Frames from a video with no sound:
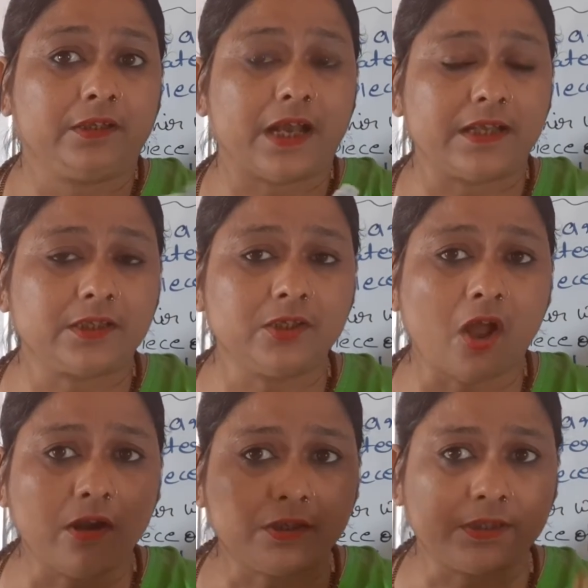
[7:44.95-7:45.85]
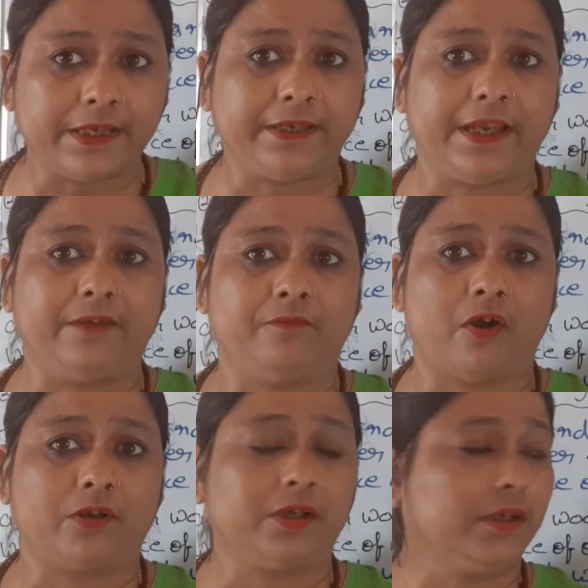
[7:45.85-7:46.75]
does not sink in
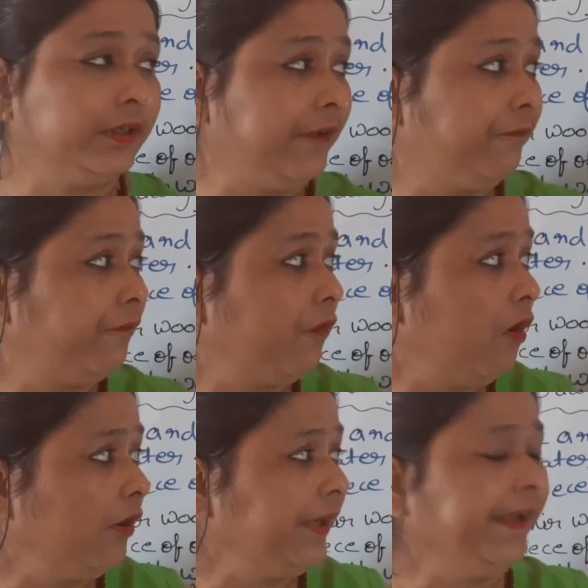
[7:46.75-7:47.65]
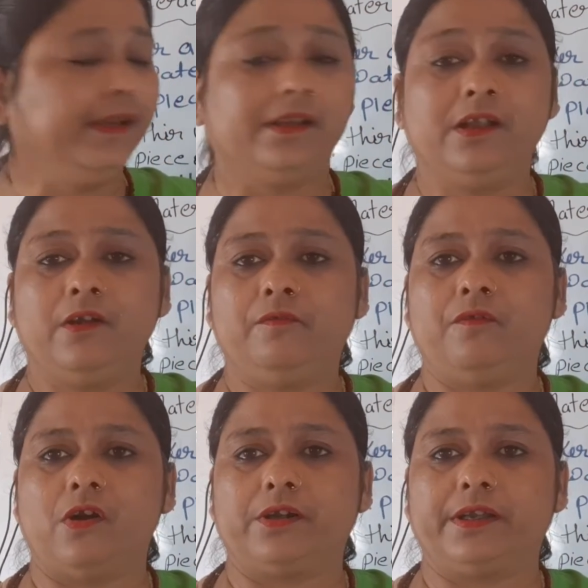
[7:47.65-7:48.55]
water, they float in
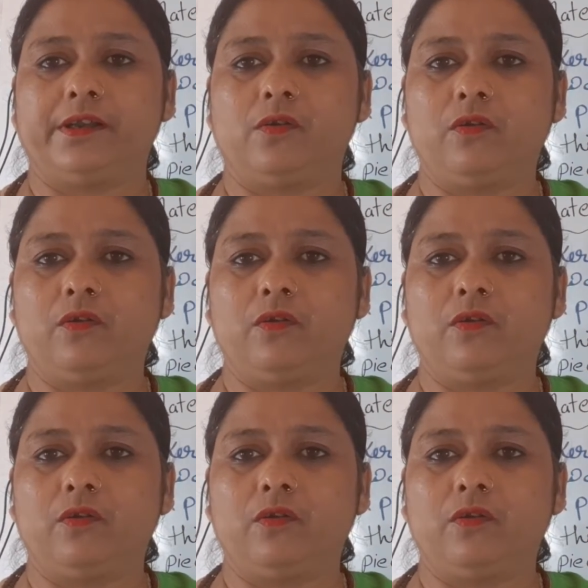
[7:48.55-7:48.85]
water.